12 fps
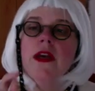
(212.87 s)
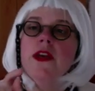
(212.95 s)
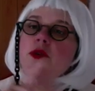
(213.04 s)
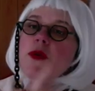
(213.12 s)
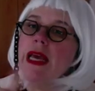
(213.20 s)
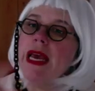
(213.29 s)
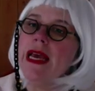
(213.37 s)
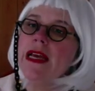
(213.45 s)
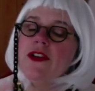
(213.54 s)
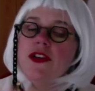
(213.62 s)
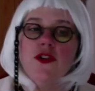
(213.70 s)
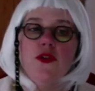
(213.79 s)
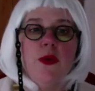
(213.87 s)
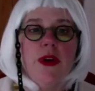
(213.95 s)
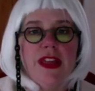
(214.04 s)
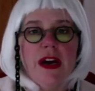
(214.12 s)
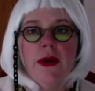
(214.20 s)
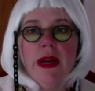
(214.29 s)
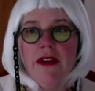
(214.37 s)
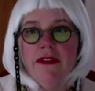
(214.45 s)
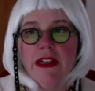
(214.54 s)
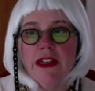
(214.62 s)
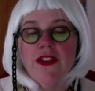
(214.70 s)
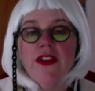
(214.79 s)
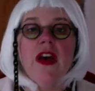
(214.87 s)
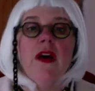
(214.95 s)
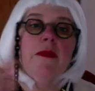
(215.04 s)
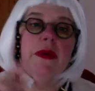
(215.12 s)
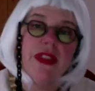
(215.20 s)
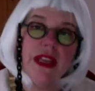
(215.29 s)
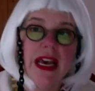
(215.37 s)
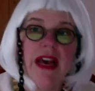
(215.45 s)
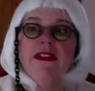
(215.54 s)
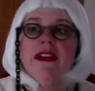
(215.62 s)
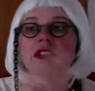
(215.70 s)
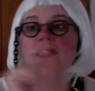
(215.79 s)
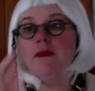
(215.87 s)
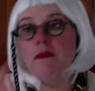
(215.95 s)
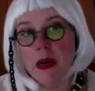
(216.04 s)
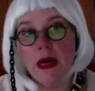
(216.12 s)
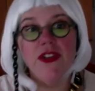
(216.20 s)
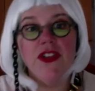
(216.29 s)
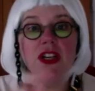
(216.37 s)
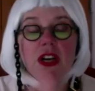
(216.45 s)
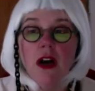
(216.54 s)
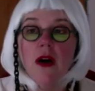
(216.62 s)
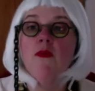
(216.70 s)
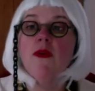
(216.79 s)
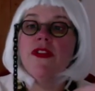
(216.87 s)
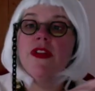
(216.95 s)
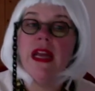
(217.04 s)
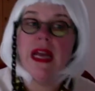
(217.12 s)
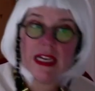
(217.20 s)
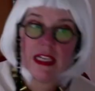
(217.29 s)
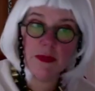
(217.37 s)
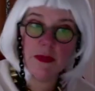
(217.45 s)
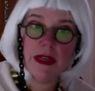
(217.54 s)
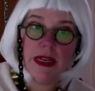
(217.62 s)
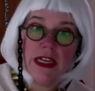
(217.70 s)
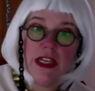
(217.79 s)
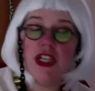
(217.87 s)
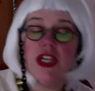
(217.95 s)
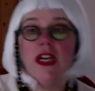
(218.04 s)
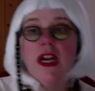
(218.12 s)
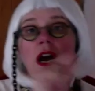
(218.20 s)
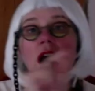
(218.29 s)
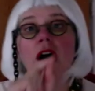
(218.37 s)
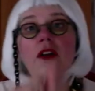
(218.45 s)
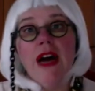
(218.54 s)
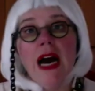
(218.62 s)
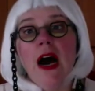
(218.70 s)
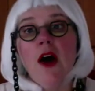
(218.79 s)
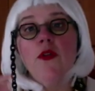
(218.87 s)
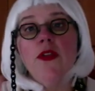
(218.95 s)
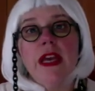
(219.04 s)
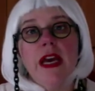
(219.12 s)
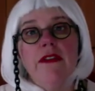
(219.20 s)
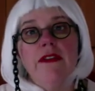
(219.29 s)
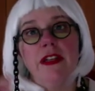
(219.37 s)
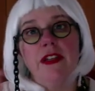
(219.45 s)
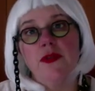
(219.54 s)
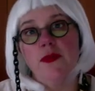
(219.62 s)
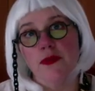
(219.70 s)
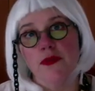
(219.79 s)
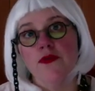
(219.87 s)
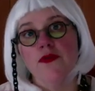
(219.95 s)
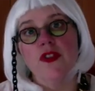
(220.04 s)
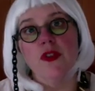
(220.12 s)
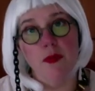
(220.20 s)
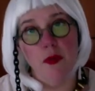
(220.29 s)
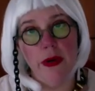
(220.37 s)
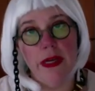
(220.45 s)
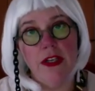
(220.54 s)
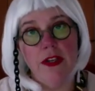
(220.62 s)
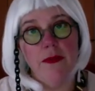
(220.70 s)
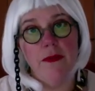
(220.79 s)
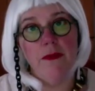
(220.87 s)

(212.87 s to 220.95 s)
You can't do without evidence, but the evidence must come with an explanation of how the evidence proves the point.